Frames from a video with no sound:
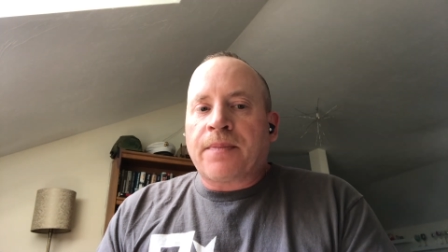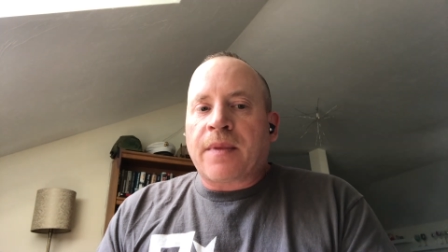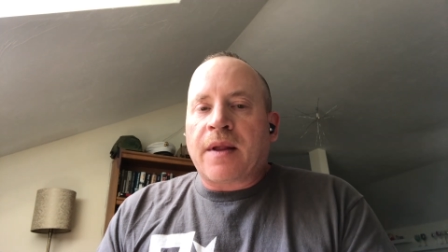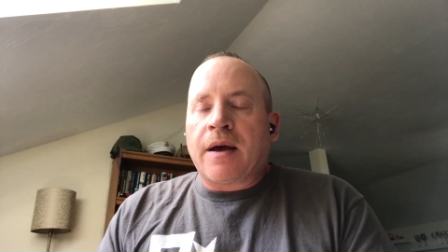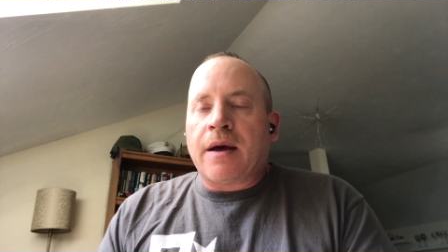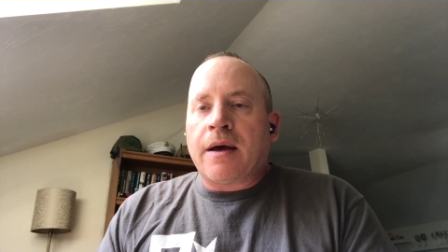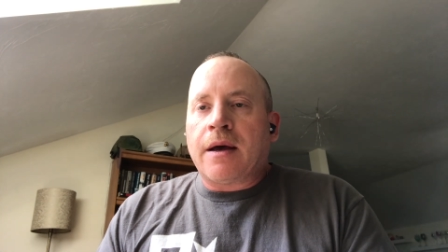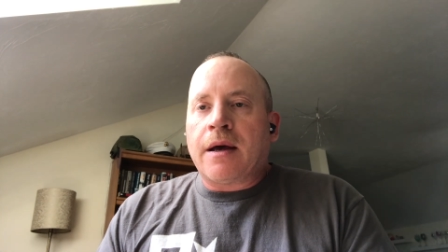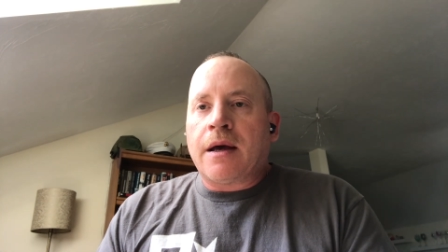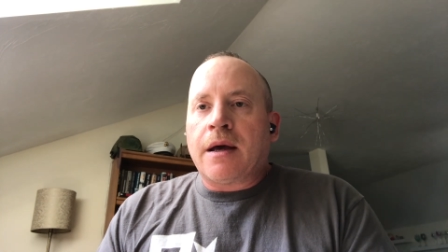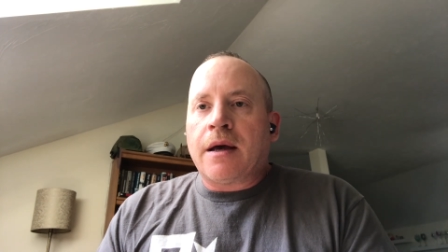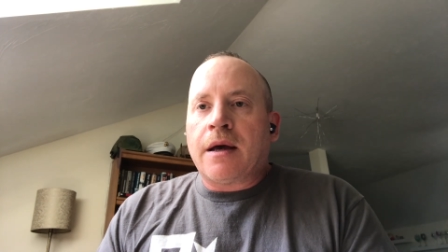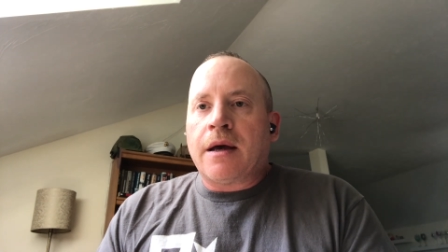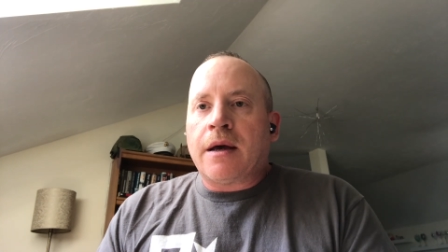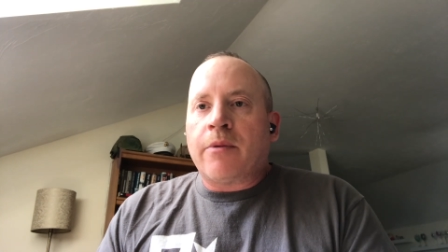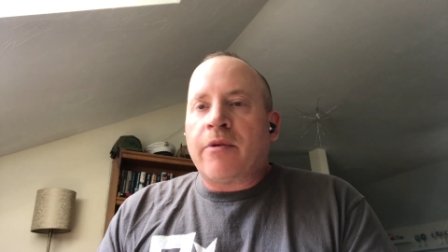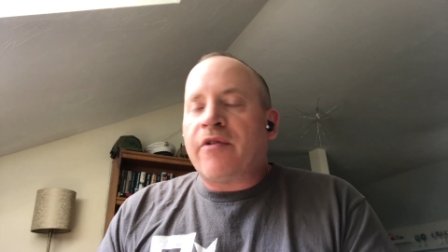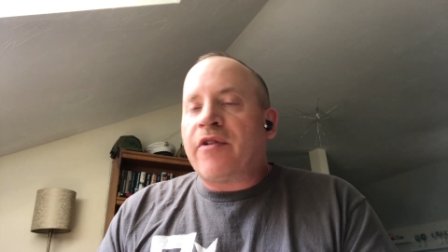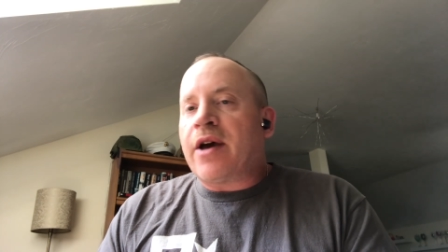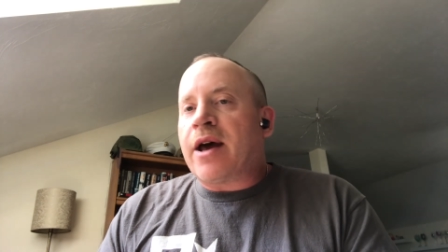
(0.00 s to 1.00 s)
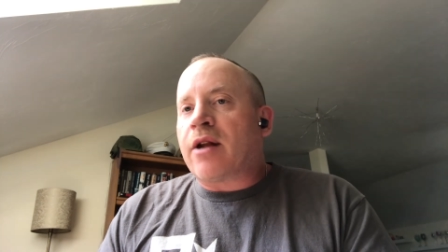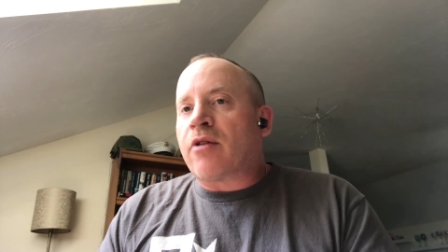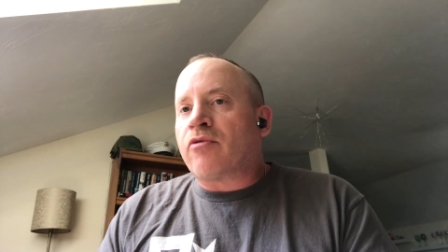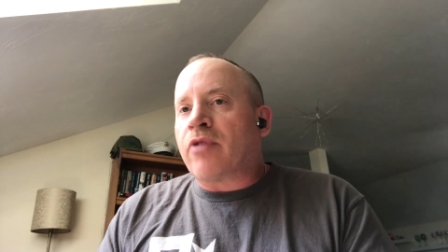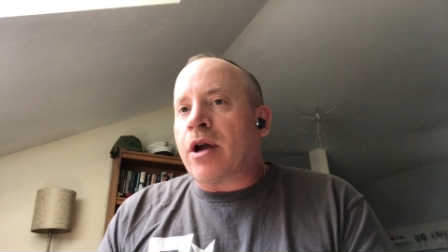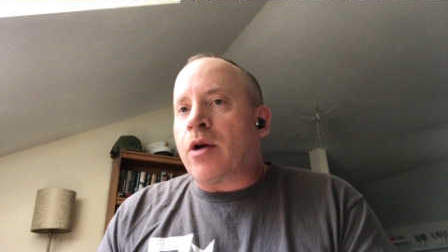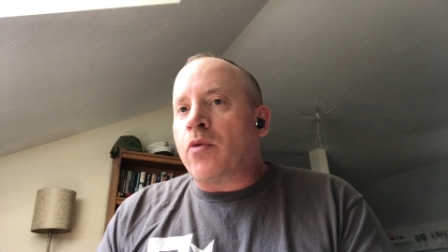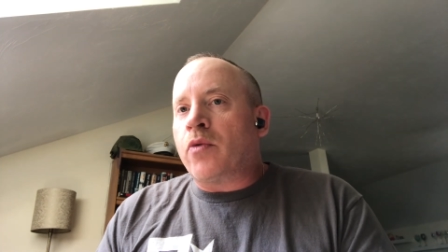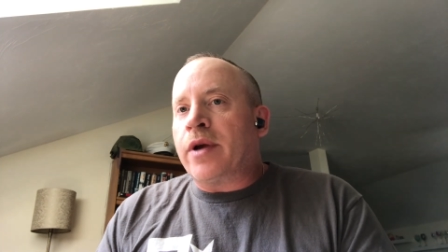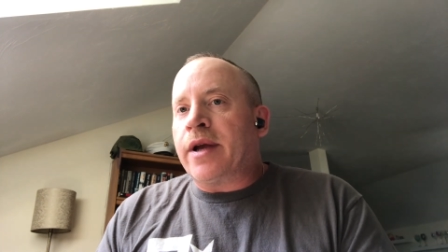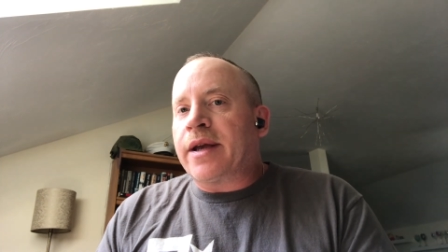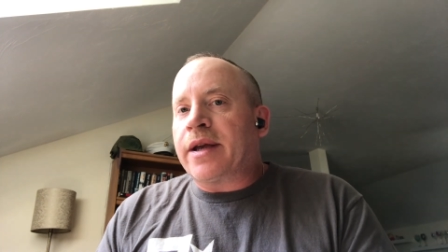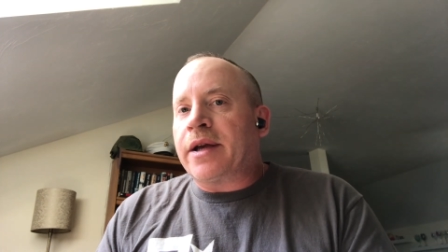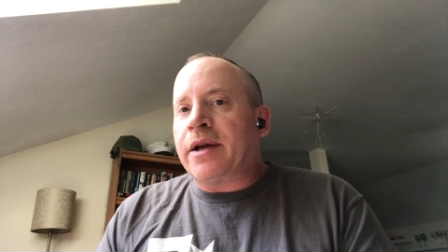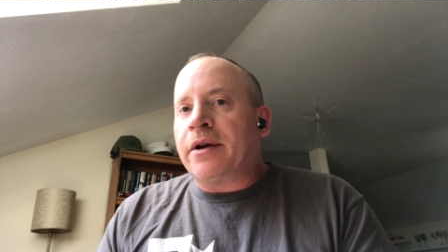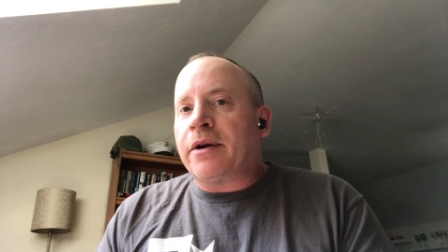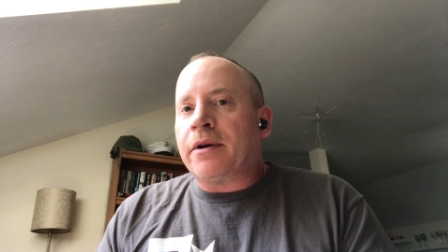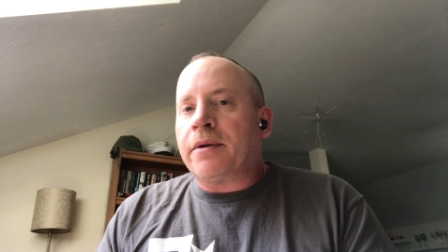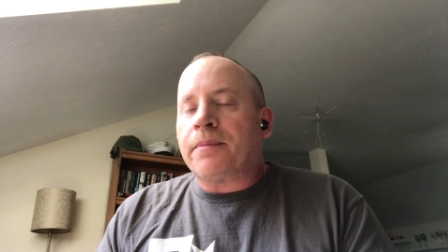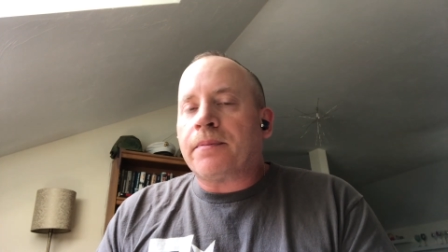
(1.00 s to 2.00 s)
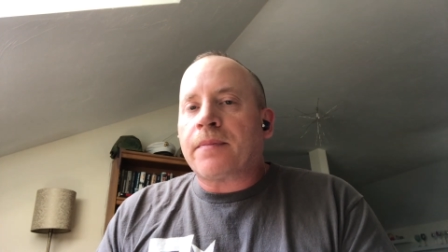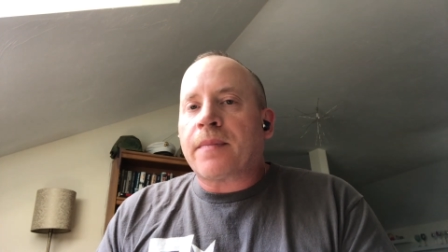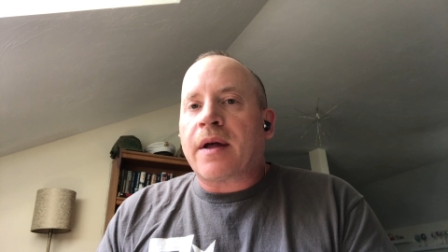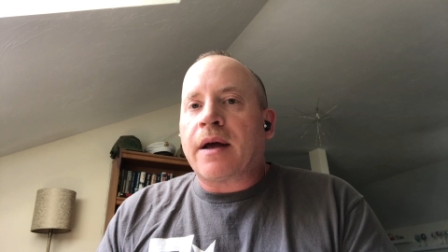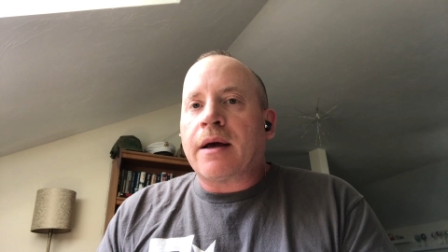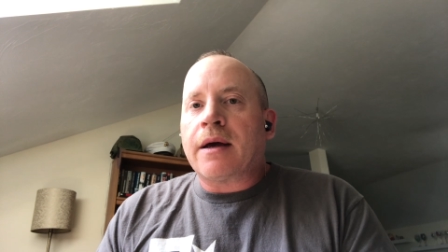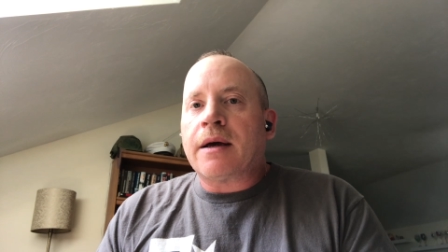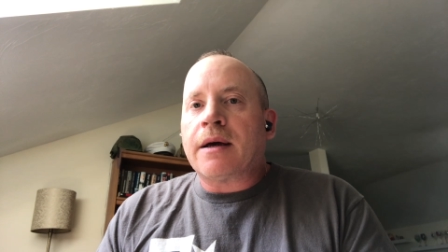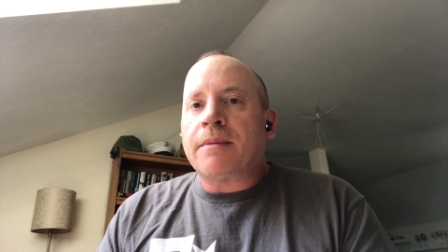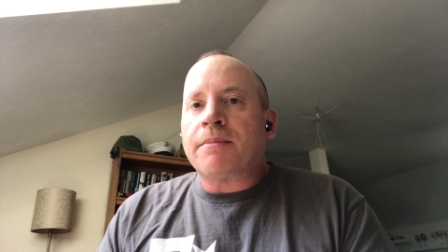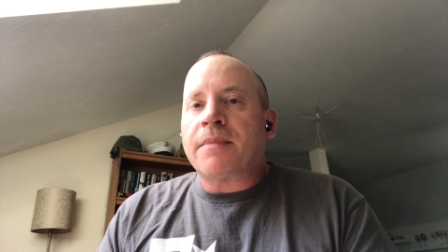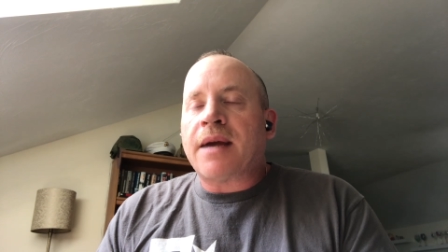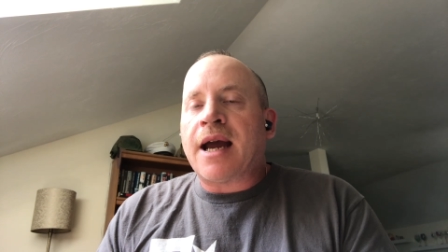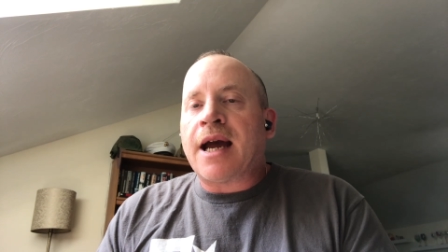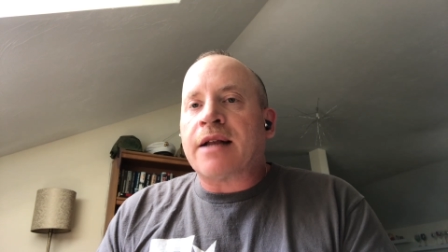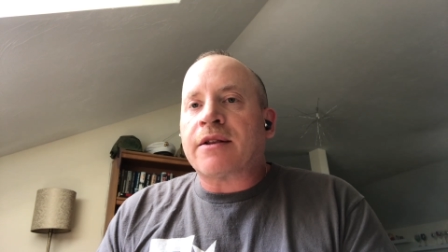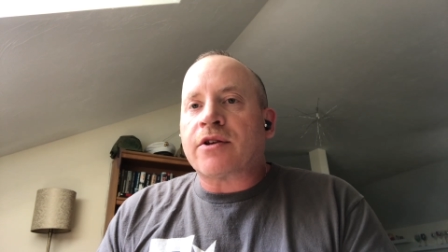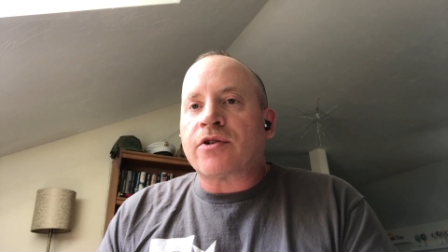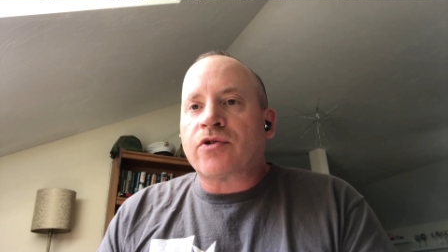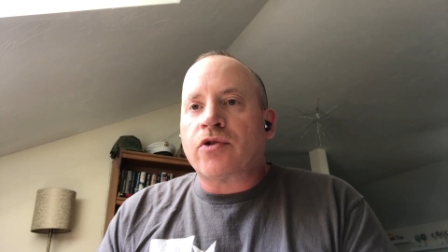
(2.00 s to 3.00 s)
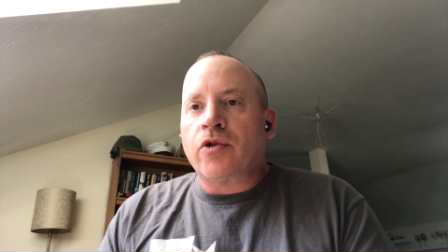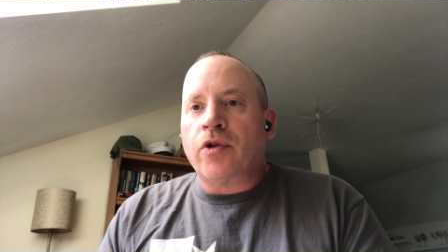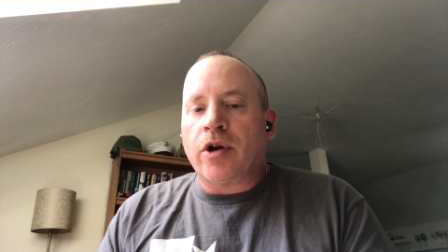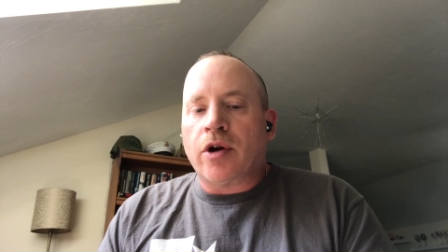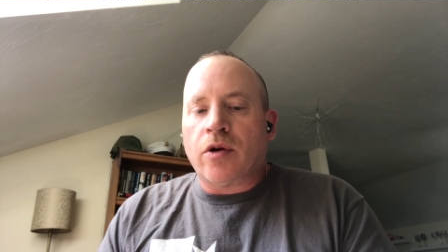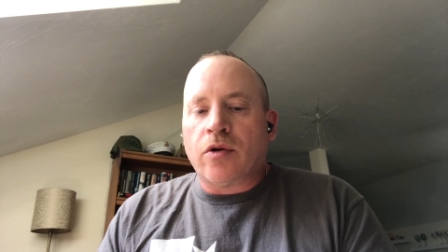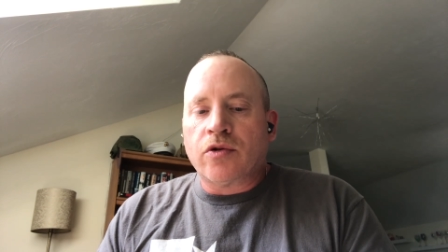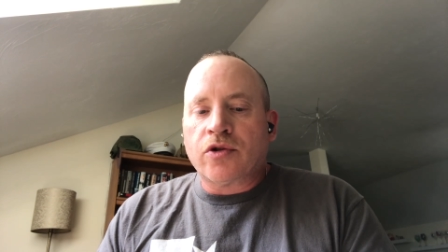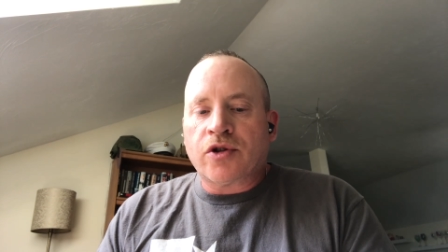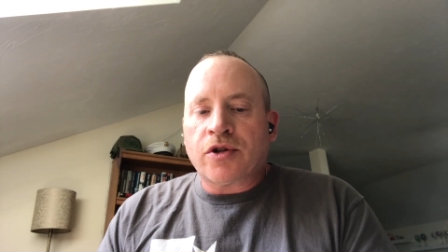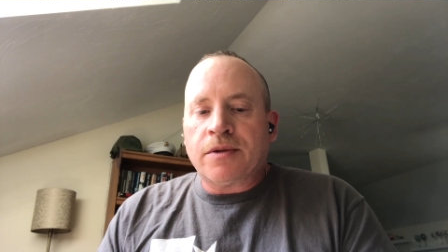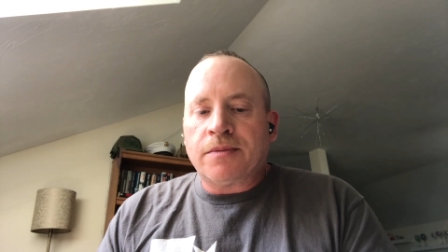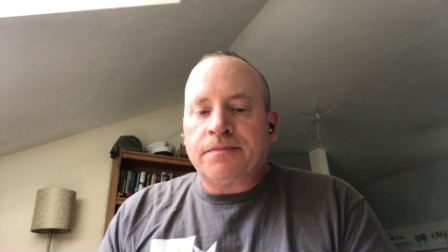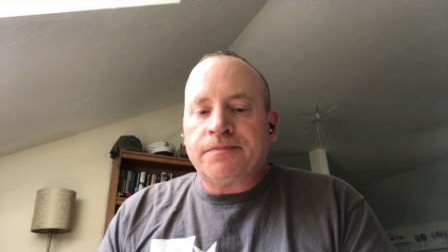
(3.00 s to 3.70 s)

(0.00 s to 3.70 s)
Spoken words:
We've had a great week here at the studios.